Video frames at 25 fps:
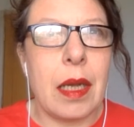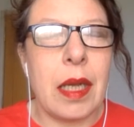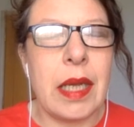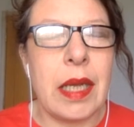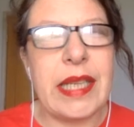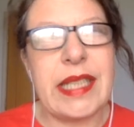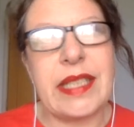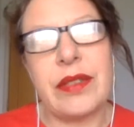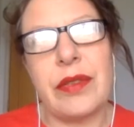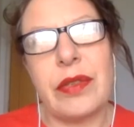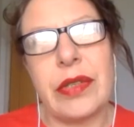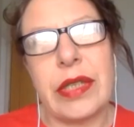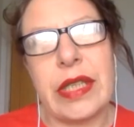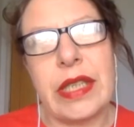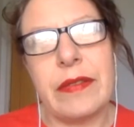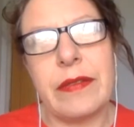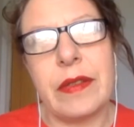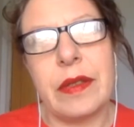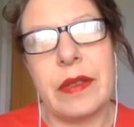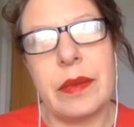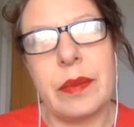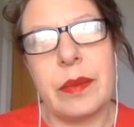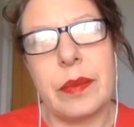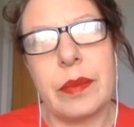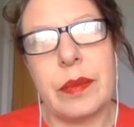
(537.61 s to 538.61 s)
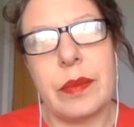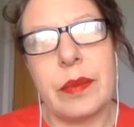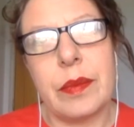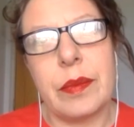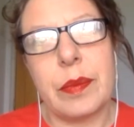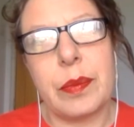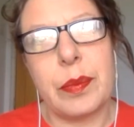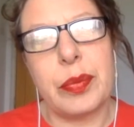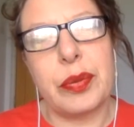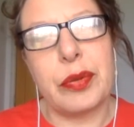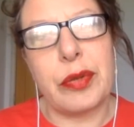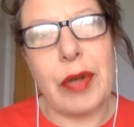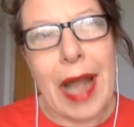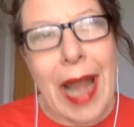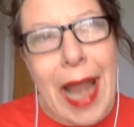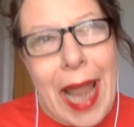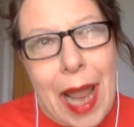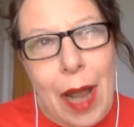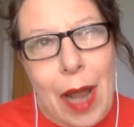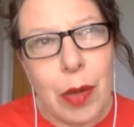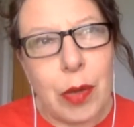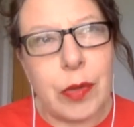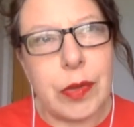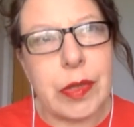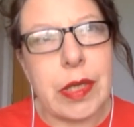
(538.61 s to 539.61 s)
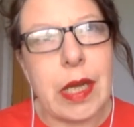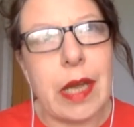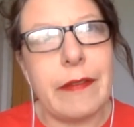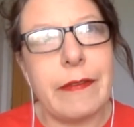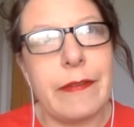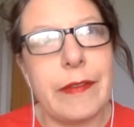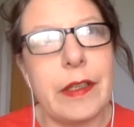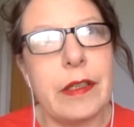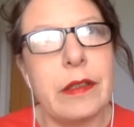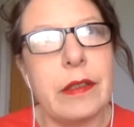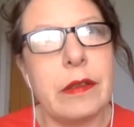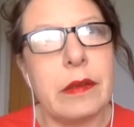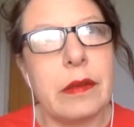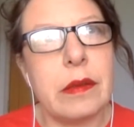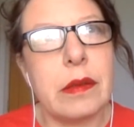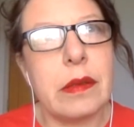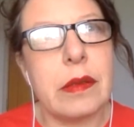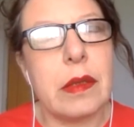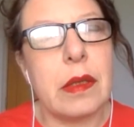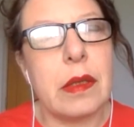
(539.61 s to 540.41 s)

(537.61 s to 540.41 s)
it's not even proud. I feel